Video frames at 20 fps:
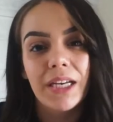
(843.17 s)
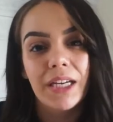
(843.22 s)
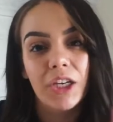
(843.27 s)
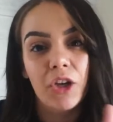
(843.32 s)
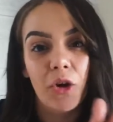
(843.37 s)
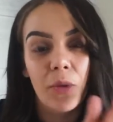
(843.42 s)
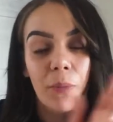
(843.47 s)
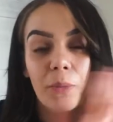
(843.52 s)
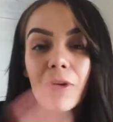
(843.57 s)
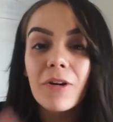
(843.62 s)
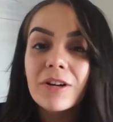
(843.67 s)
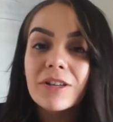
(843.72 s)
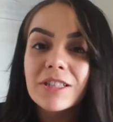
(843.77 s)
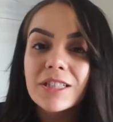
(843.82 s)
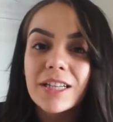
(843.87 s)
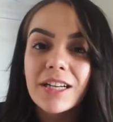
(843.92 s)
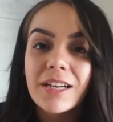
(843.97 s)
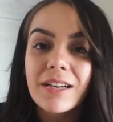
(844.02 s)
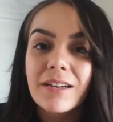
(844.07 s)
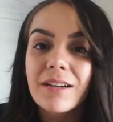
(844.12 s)
your
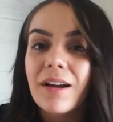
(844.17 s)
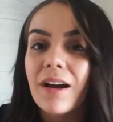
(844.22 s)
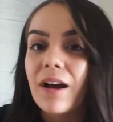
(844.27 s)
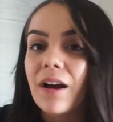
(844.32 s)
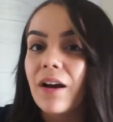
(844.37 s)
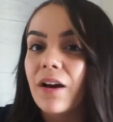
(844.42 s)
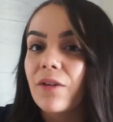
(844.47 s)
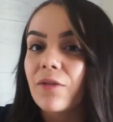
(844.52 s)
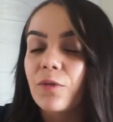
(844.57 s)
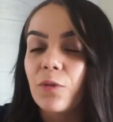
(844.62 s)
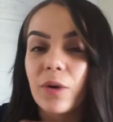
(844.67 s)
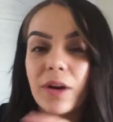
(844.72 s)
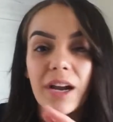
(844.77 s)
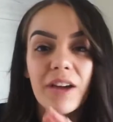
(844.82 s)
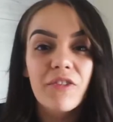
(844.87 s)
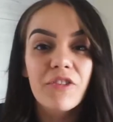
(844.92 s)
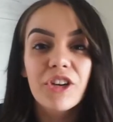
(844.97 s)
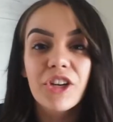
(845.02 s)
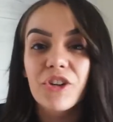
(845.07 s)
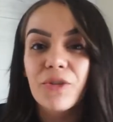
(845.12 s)
portion of
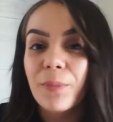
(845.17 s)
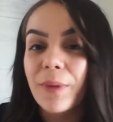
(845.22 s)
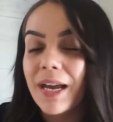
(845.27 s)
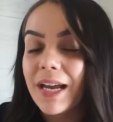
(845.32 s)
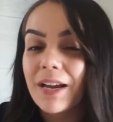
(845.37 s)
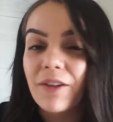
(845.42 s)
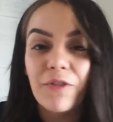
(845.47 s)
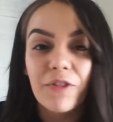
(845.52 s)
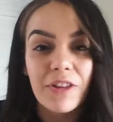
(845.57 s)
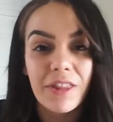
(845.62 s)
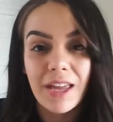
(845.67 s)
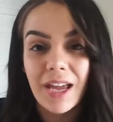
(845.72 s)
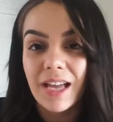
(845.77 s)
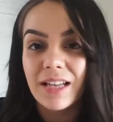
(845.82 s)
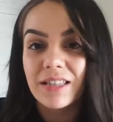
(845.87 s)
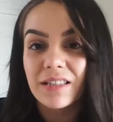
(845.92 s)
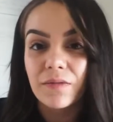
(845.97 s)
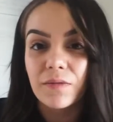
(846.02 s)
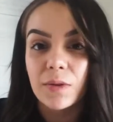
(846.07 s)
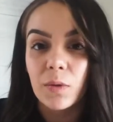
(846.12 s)
whatever you make for the
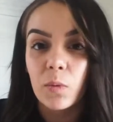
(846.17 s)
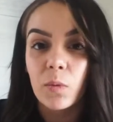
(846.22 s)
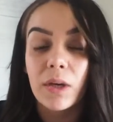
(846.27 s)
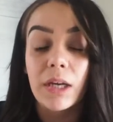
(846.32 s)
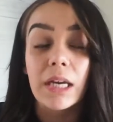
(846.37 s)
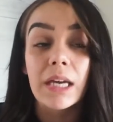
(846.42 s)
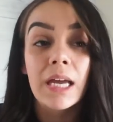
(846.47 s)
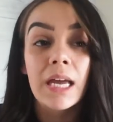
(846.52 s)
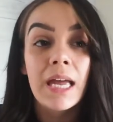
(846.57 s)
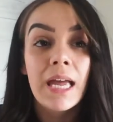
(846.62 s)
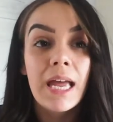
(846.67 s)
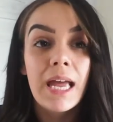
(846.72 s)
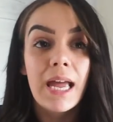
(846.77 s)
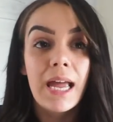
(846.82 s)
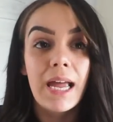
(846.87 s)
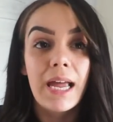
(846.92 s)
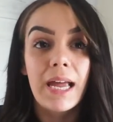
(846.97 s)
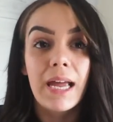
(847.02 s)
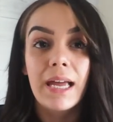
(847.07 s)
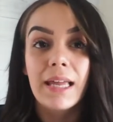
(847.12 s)
end of the week,
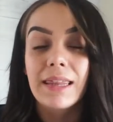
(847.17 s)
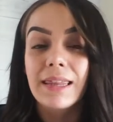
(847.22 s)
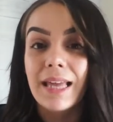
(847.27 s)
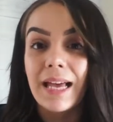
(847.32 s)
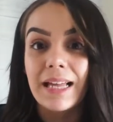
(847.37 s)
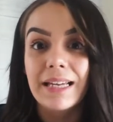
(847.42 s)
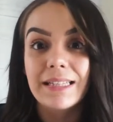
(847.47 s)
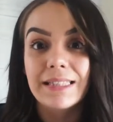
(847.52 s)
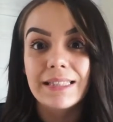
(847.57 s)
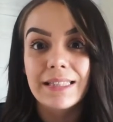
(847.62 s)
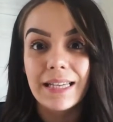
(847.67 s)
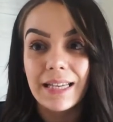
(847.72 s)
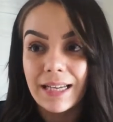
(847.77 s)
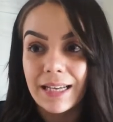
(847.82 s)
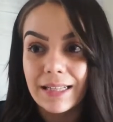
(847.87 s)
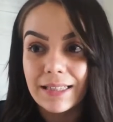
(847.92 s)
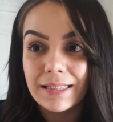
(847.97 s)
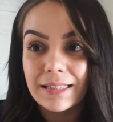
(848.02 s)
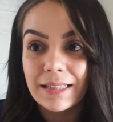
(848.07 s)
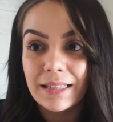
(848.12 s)
and that is it.
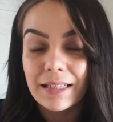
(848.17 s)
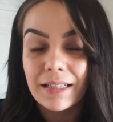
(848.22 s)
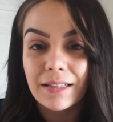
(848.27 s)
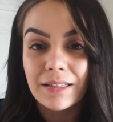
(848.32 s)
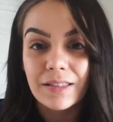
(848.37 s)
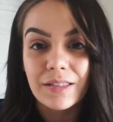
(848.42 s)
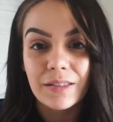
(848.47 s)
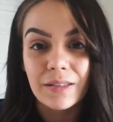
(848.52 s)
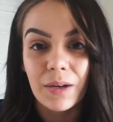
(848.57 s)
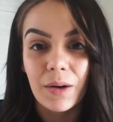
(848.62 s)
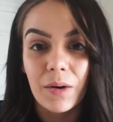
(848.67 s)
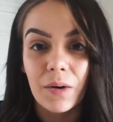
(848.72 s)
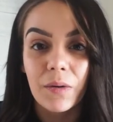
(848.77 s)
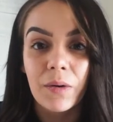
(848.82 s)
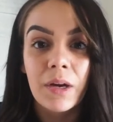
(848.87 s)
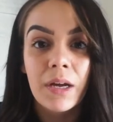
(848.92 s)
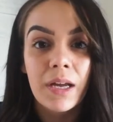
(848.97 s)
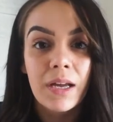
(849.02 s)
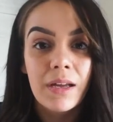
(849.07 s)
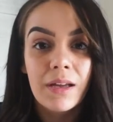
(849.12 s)
So
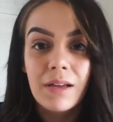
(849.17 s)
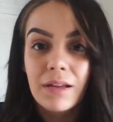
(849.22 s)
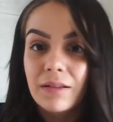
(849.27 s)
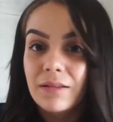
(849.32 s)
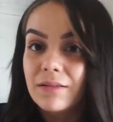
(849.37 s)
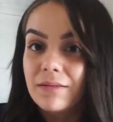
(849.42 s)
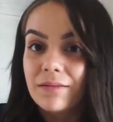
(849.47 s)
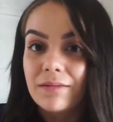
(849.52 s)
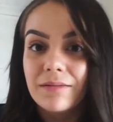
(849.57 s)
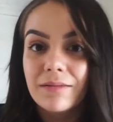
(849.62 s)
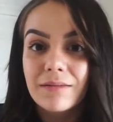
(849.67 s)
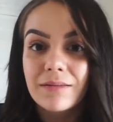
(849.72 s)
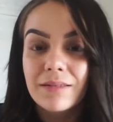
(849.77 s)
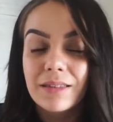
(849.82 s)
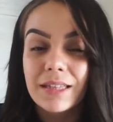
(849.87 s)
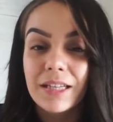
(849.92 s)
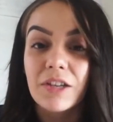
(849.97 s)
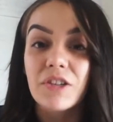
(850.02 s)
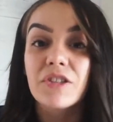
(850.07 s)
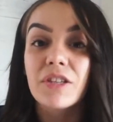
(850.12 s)

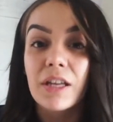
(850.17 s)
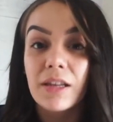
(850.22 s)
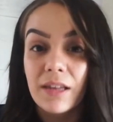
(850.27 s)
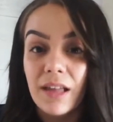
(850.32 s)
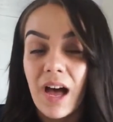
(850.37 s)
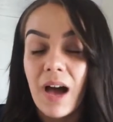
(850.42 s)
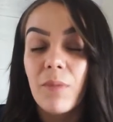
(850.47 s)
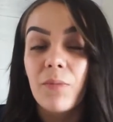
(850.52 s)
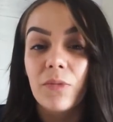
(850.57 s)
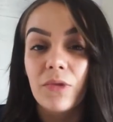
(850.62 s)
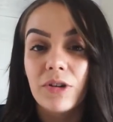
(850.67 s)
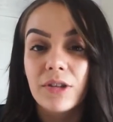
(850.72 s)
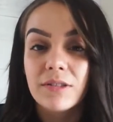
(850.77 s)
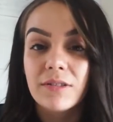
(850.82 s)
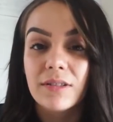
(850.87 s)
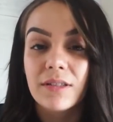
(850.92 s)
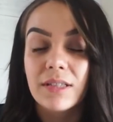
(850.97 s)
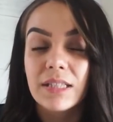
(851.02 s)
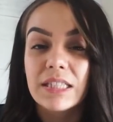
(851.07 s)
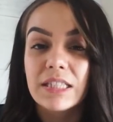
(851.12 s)
there's a lot more to
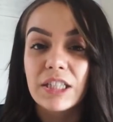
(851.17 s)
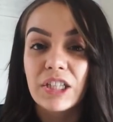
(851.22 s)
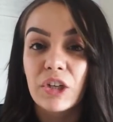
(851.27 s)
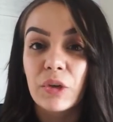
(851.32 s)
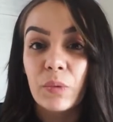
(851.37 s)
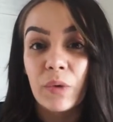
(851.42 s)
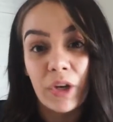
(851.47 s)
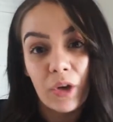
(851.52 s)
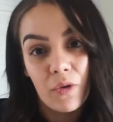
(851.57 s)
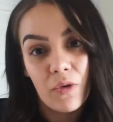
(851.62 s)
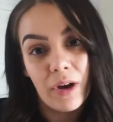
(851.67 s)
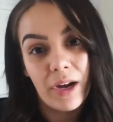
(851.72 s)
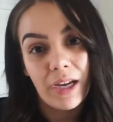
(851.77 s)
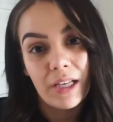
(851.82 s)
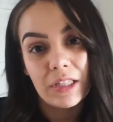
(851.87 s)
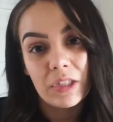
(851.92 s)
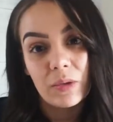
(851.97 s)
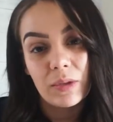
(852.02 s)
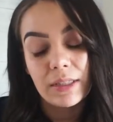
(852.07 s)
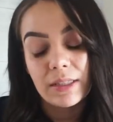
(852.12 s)
consider when going
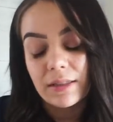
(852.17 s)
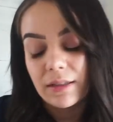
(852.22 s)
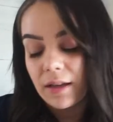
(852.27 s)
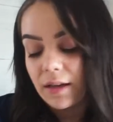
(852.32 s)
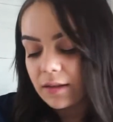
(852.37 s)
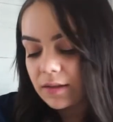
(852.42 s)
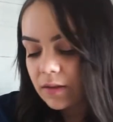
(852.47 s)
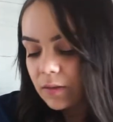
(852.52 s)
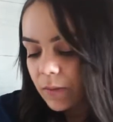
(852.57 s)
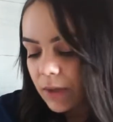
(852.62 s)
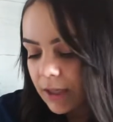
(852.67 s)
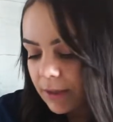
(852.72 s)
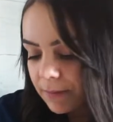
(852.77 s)
into a salon suite.